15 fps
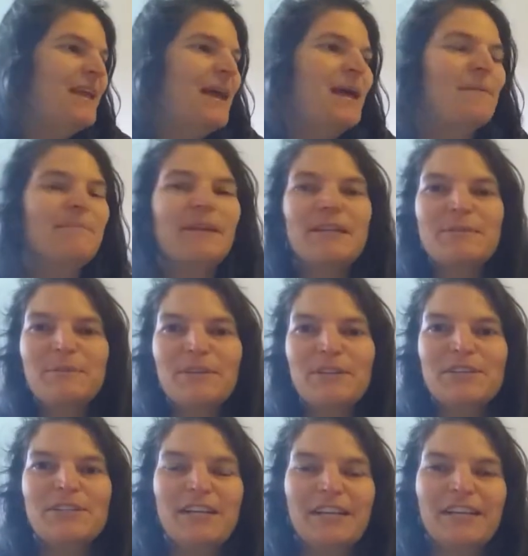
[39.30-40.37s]
But I just wanted
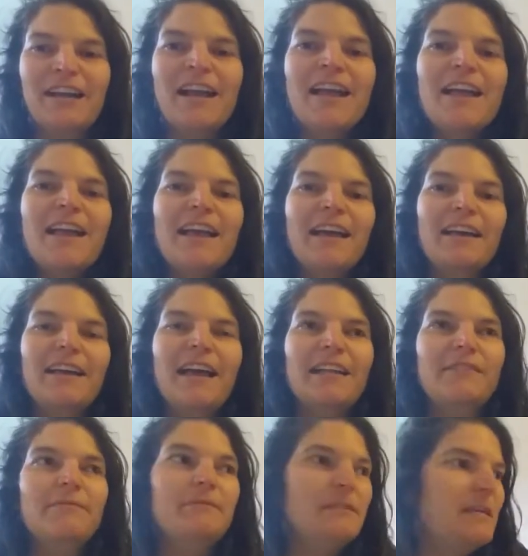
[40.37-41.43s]
to share
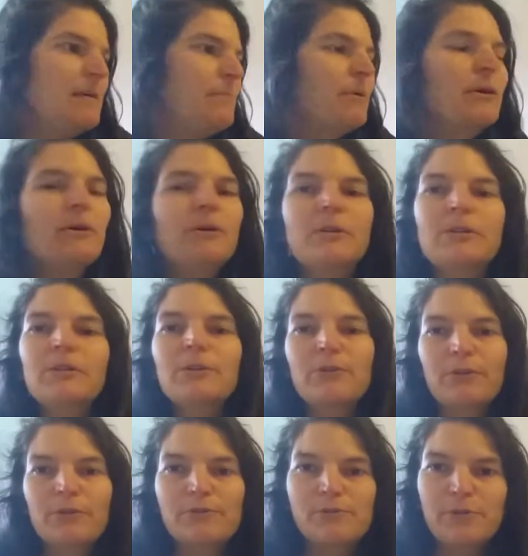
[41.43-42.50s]
kind of typical
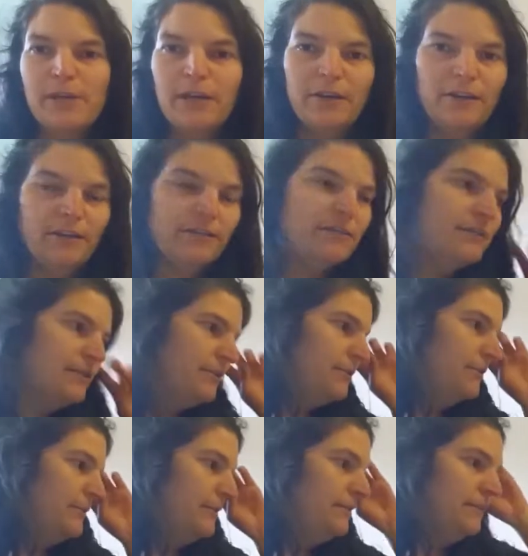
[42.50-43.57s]
grocery haul.
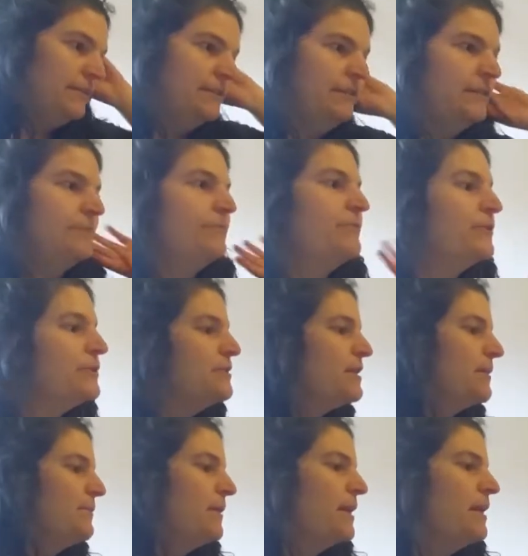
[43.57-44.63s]
So first
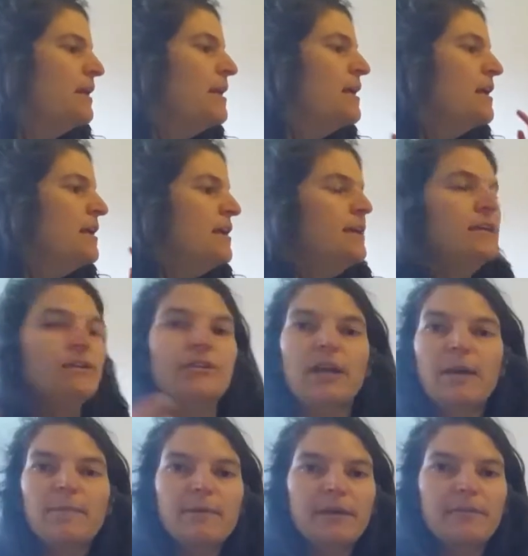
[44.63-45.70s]
I went
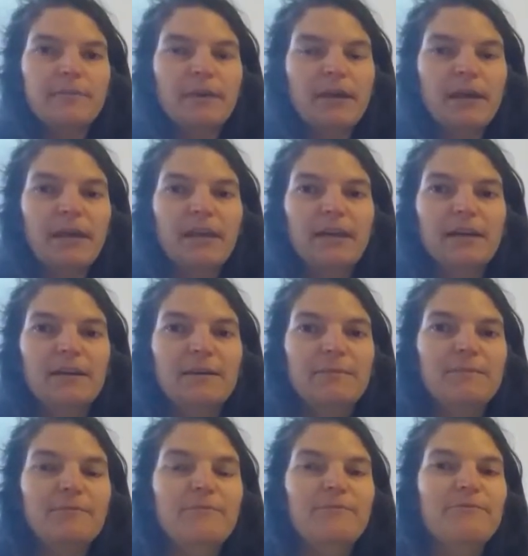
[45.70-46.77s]
shopping in my
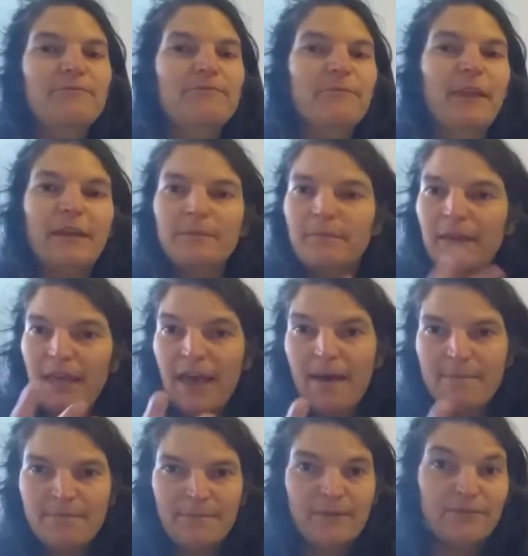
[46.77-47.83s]

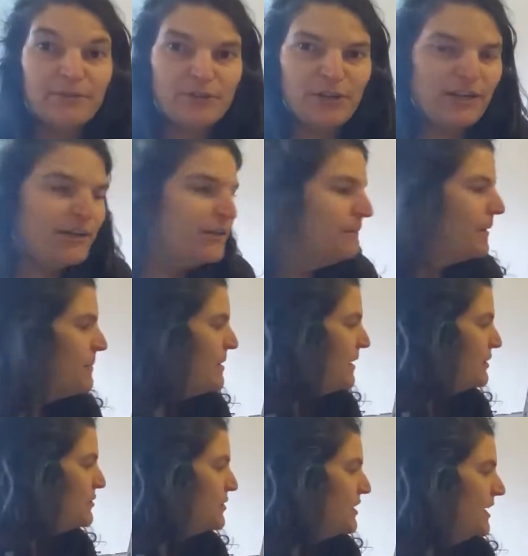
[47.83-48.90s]
my refrigerator and my
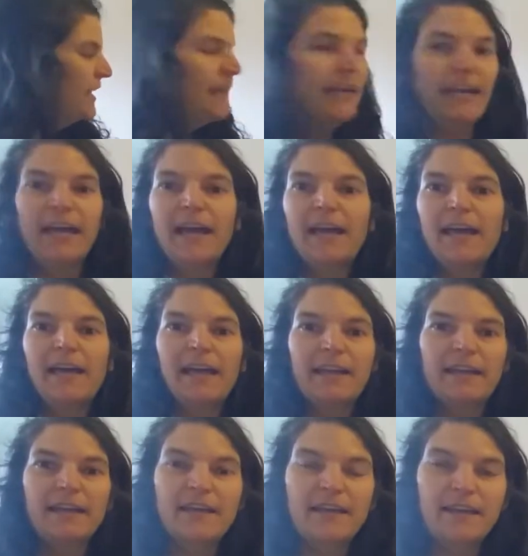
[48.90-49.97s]
pantry, and I
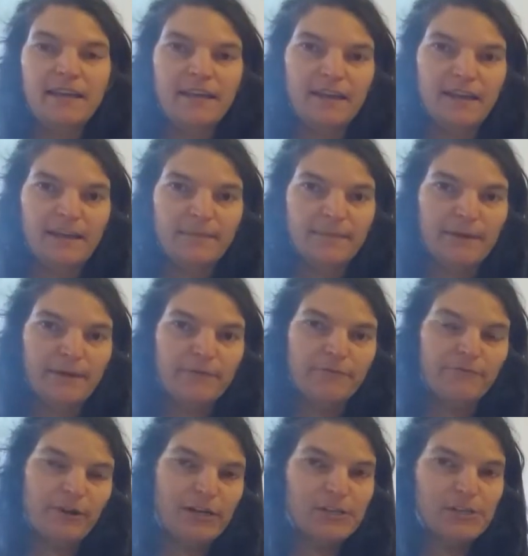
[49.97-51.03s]
had a
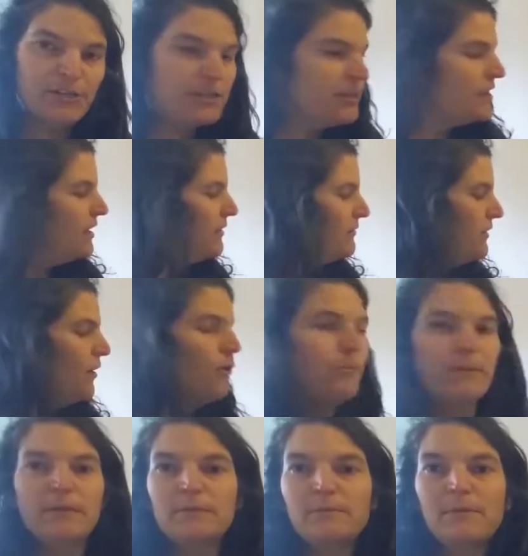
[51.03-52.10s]
fresh thing of
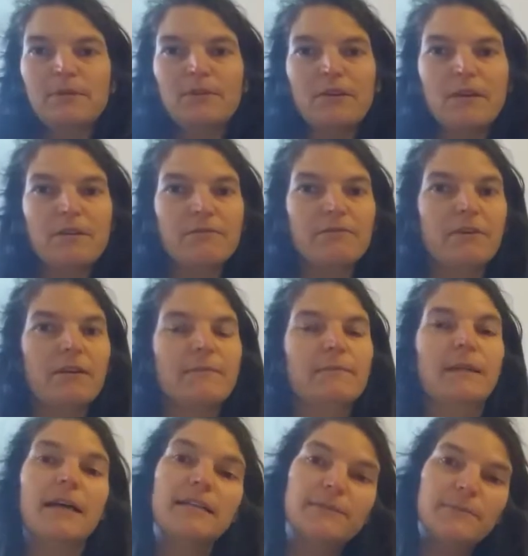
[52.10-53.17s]
almond milk from
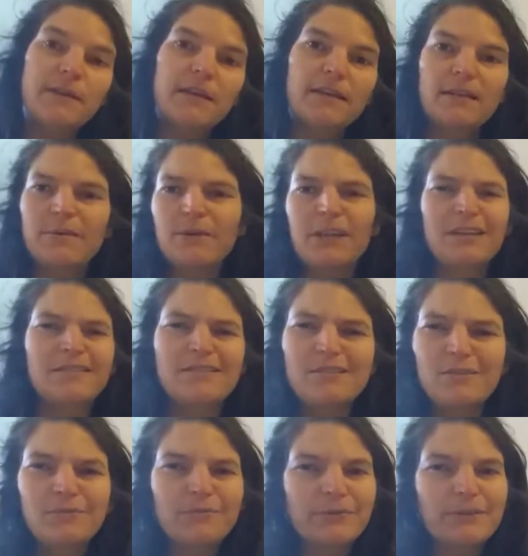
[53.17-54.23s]
last week. They were like
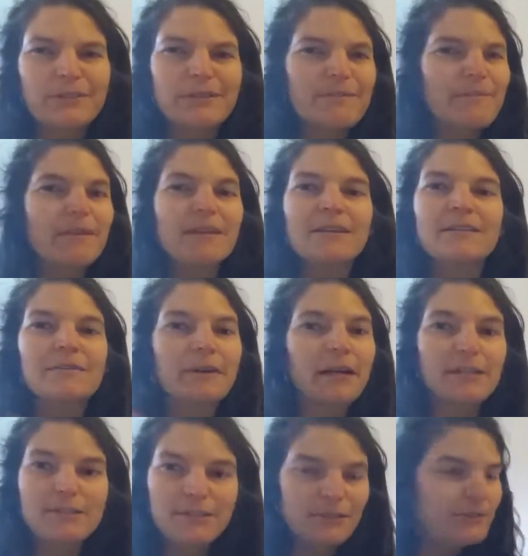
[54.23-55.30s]
2 for something, so I
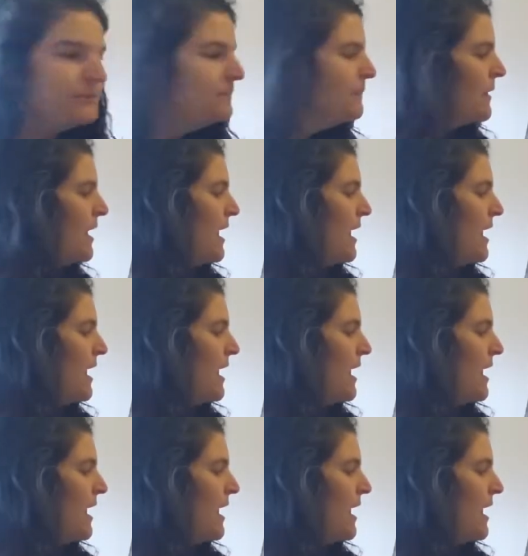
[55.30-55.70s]
got 2.